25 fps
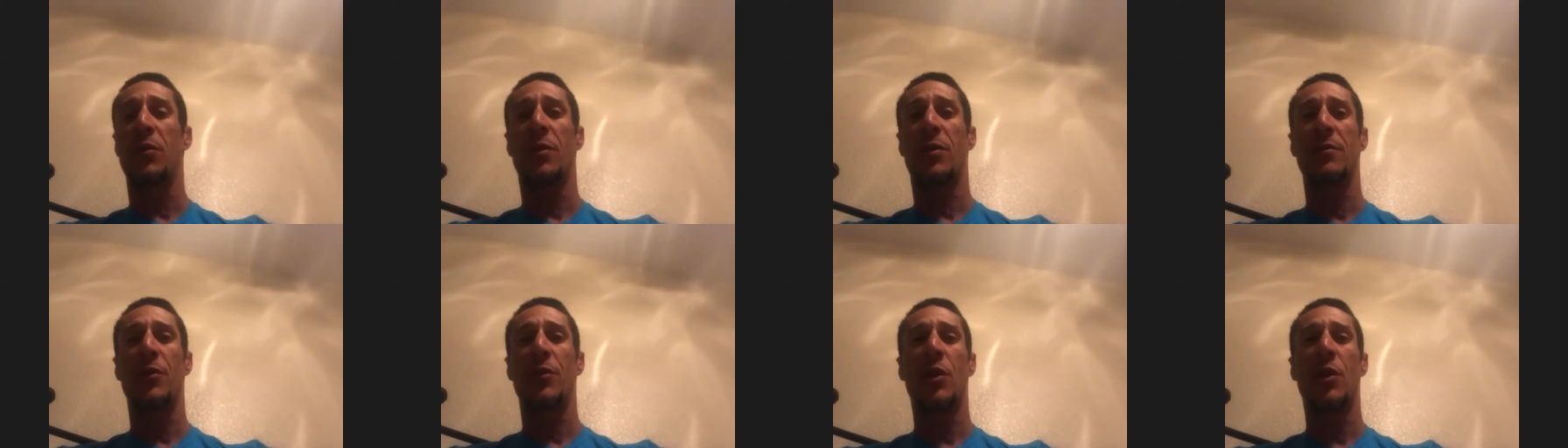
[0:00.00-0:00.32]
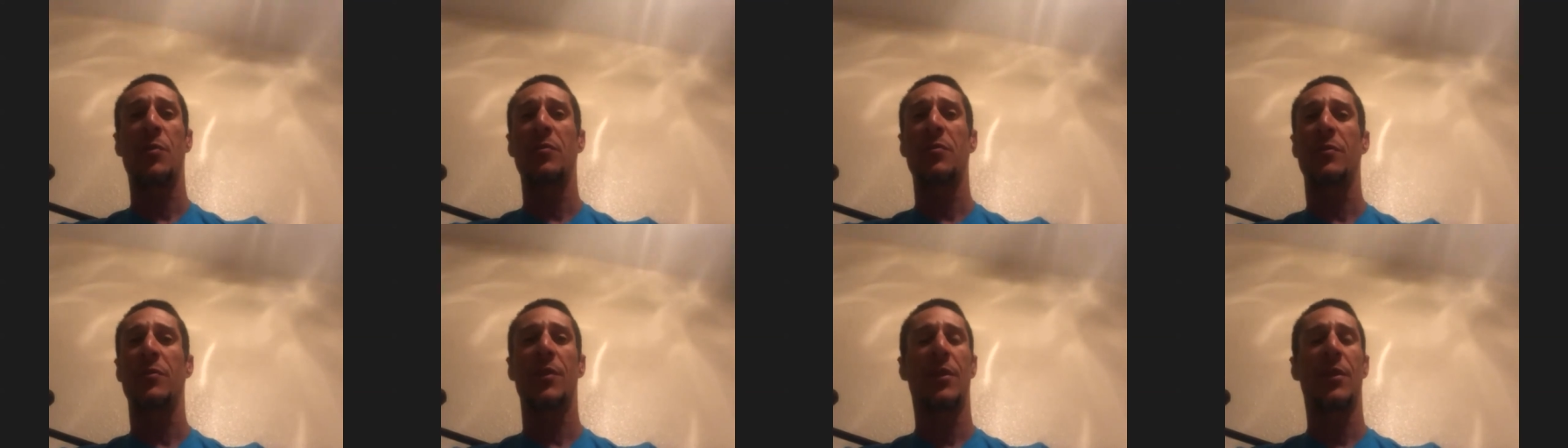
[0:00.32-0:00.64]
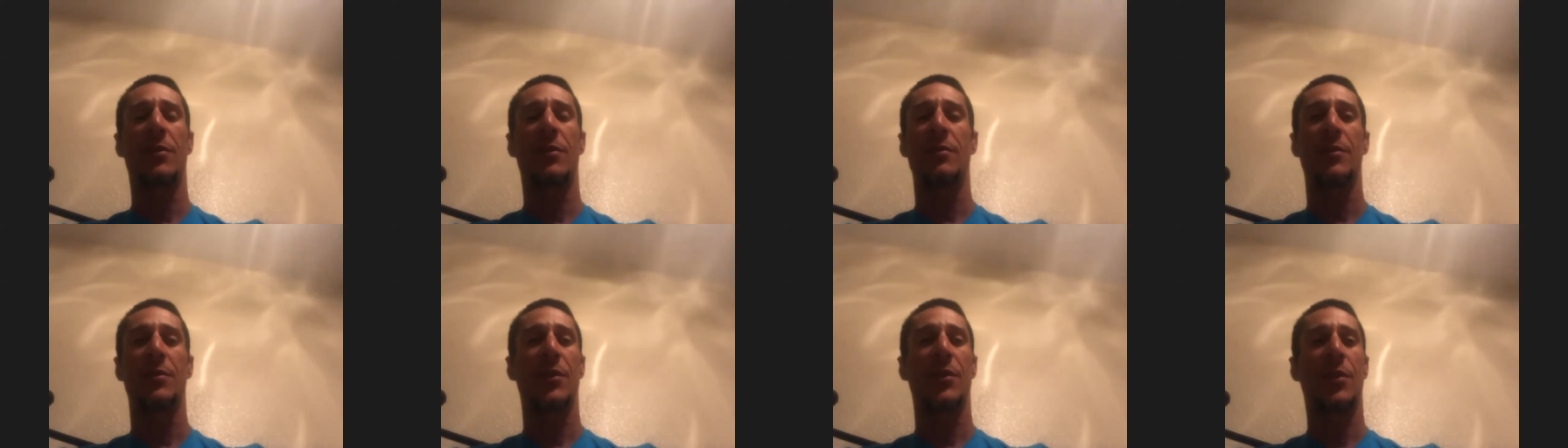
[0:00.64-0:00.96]

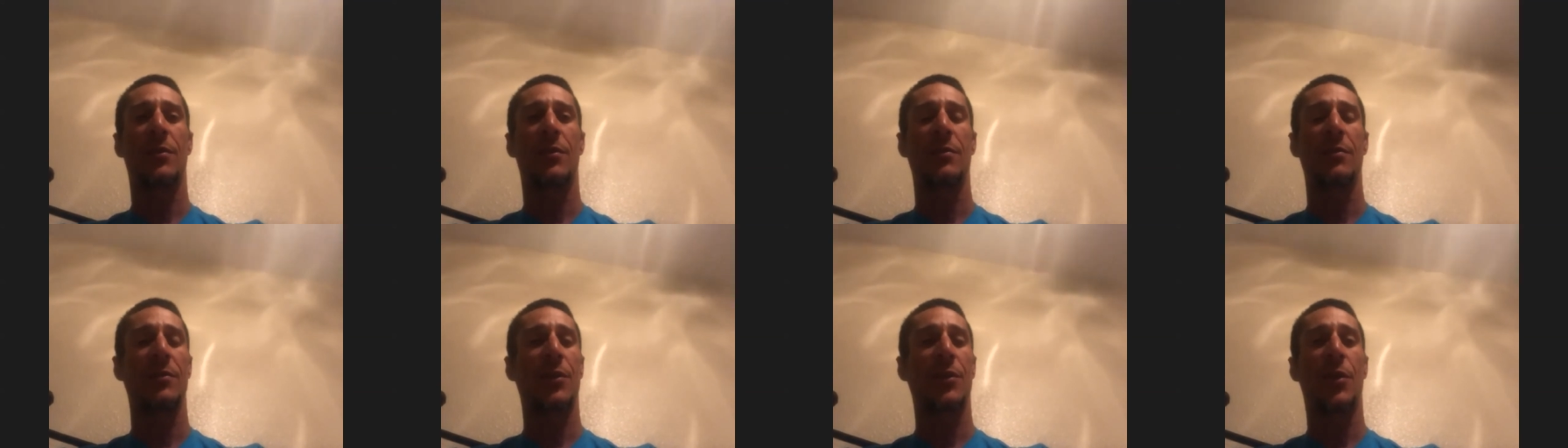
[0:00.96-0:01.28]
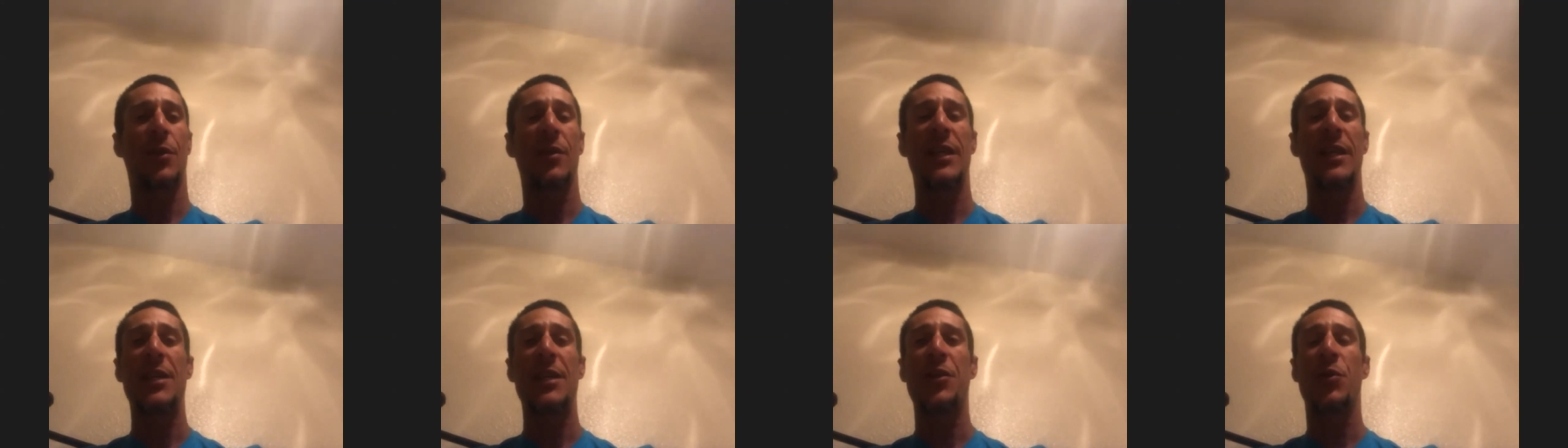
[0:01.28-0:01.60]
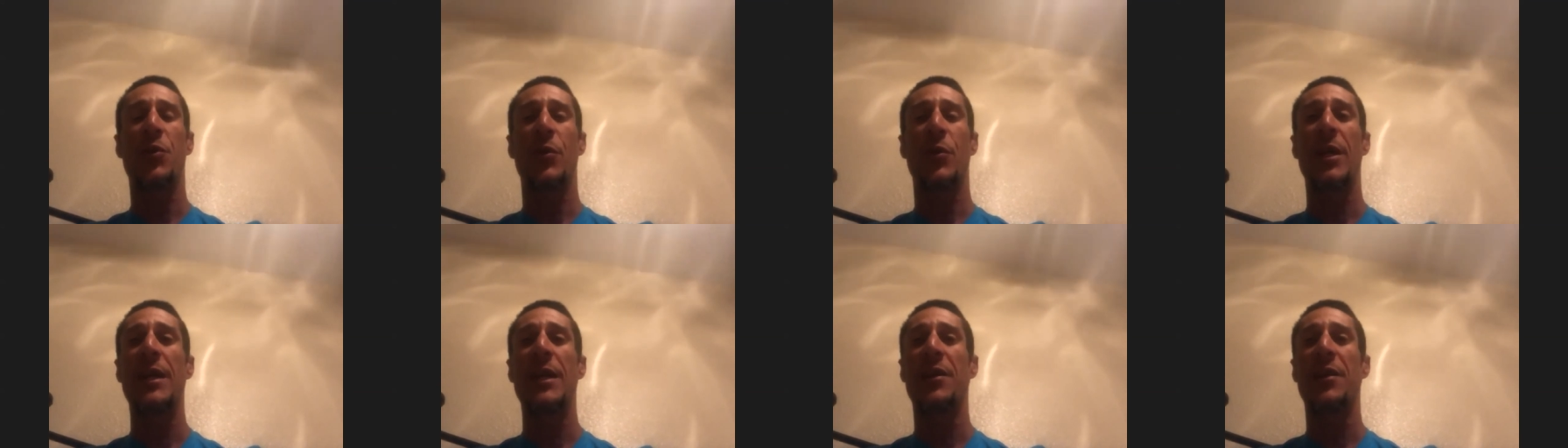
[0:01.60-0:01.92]
Don't let
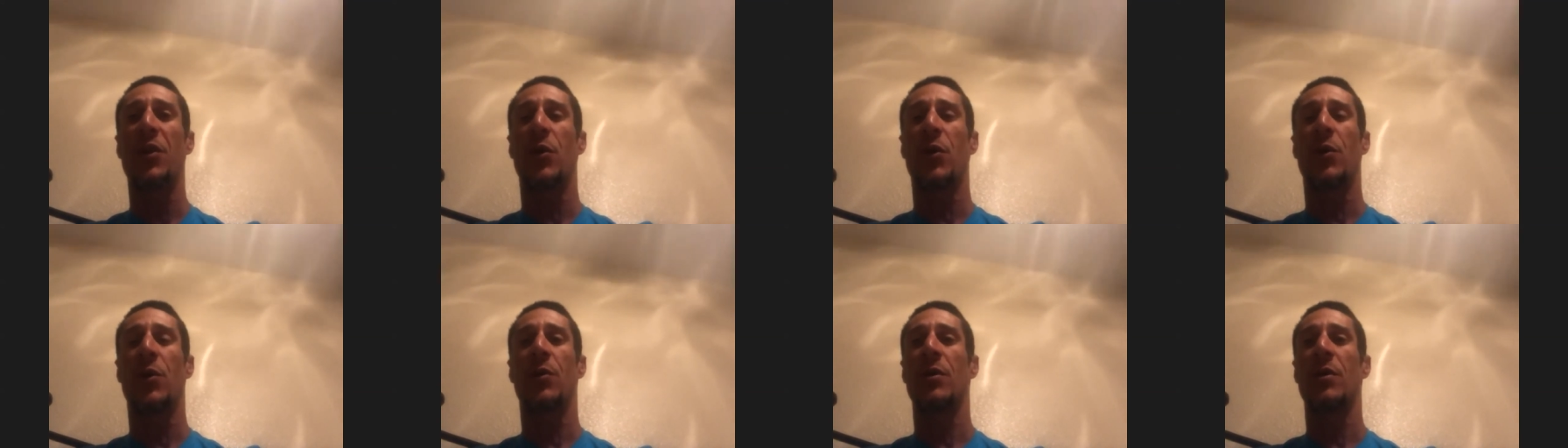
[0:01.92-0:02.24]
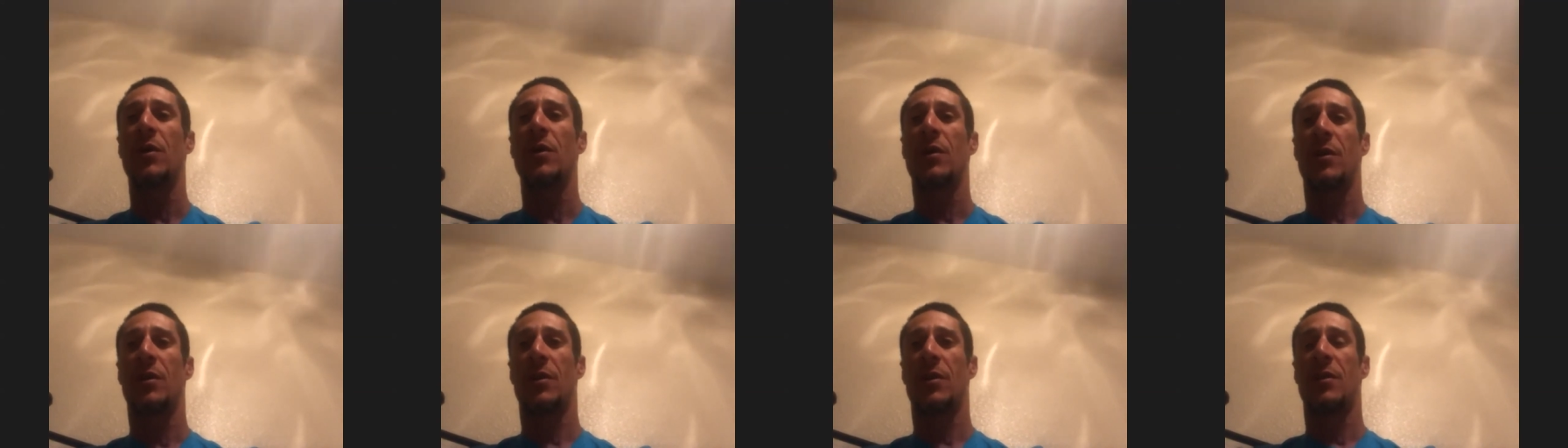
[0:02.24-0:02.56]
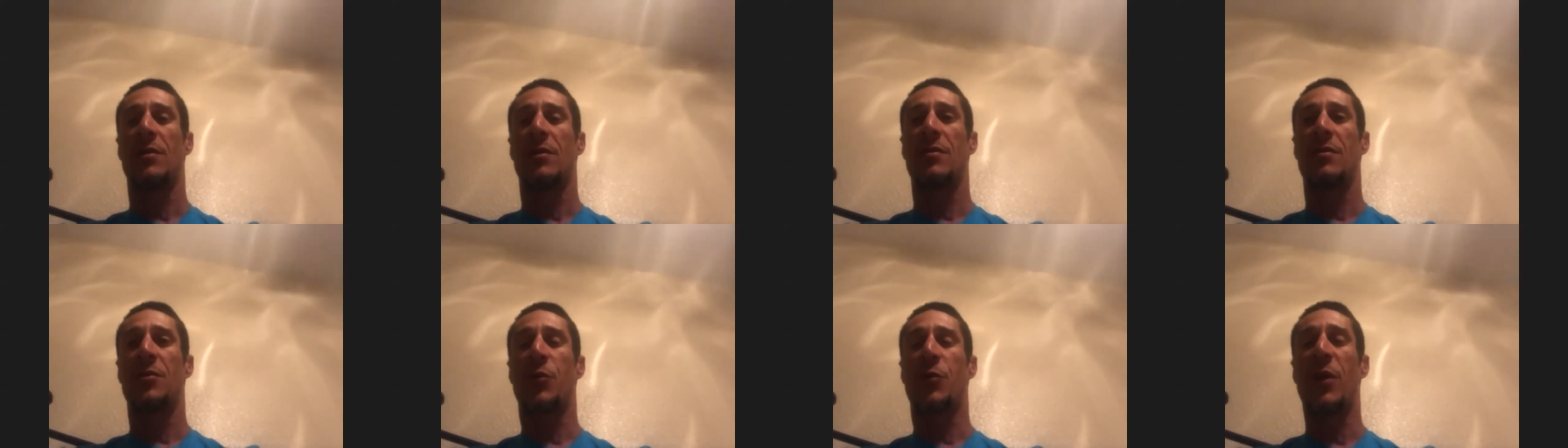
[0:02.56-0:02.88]
your ego
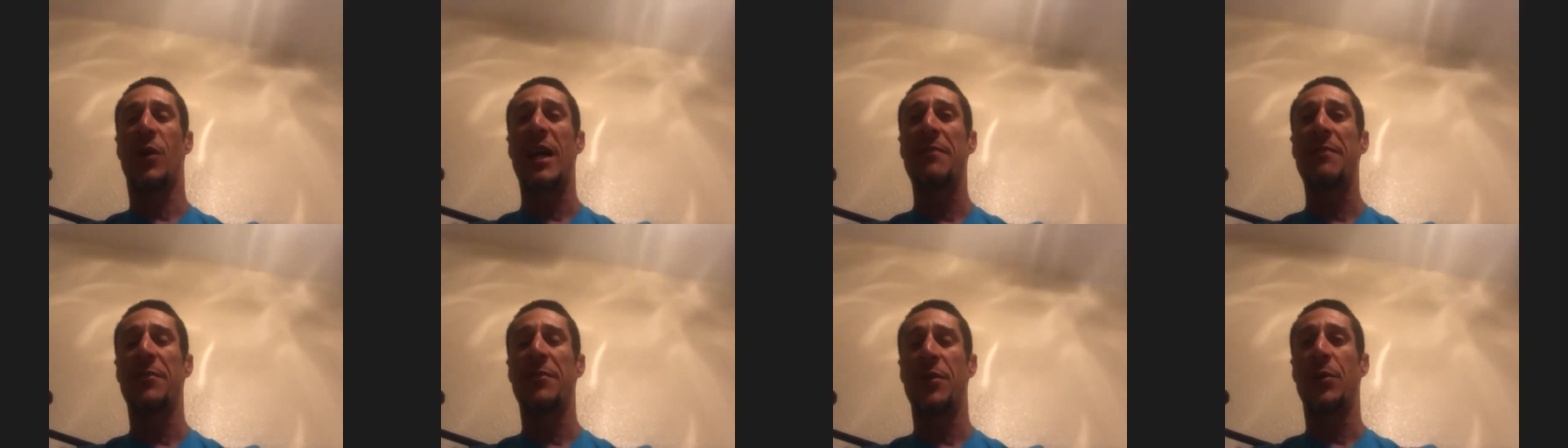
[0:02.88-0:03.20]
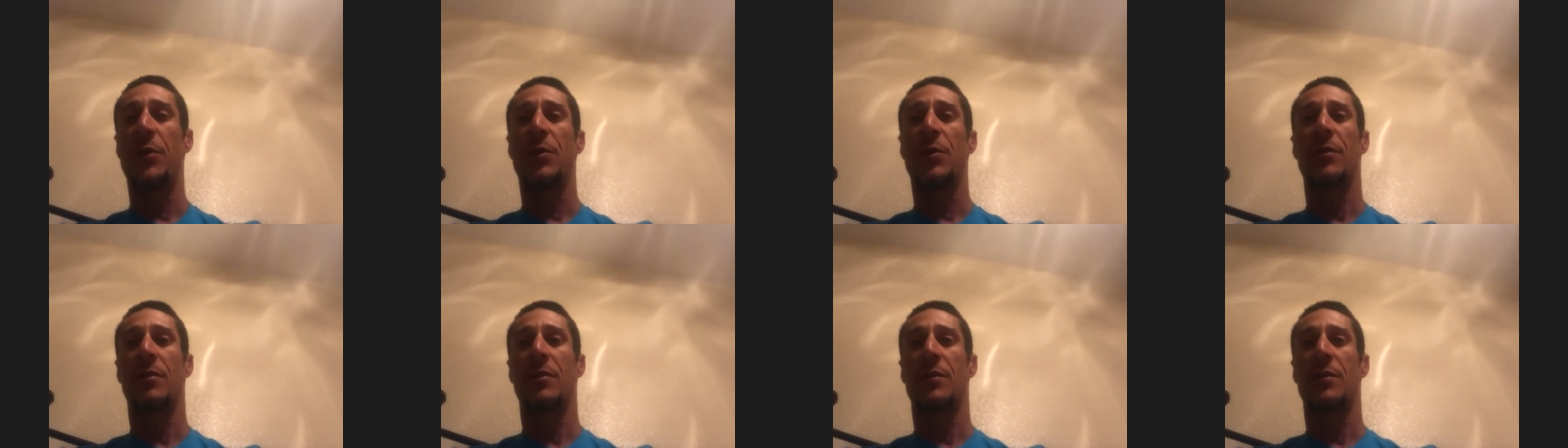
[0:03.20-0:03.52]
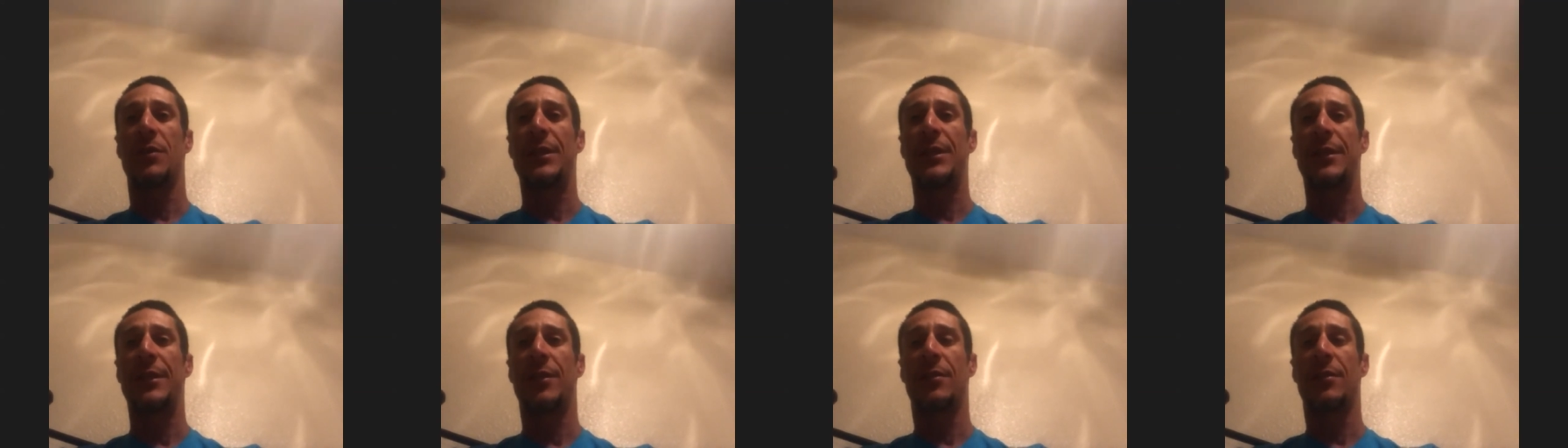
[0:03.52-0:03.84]
drive you,
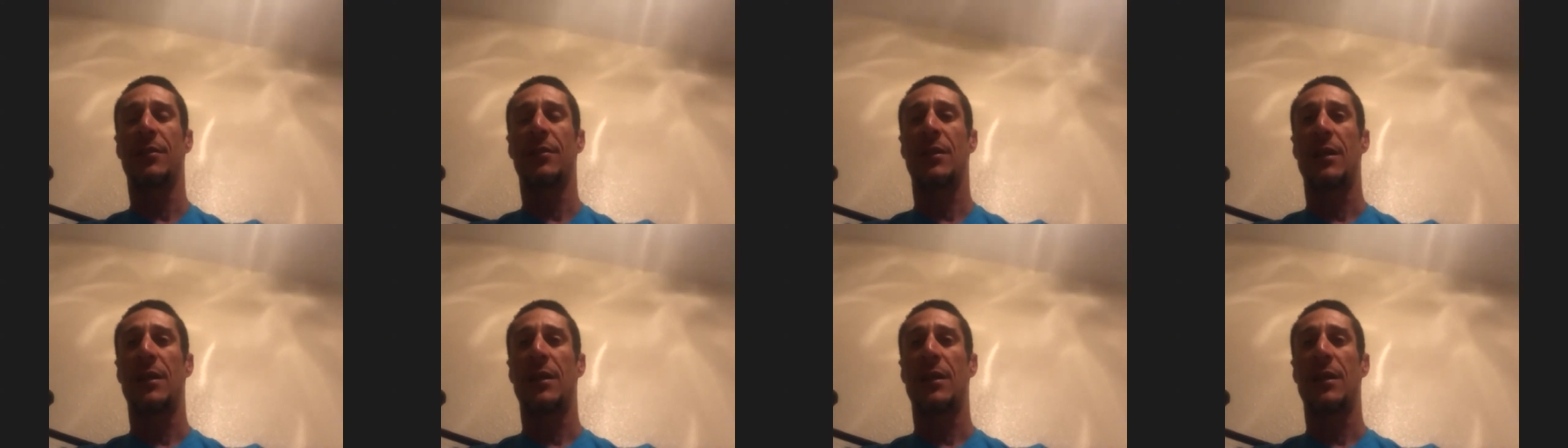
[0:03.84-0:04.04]
you know.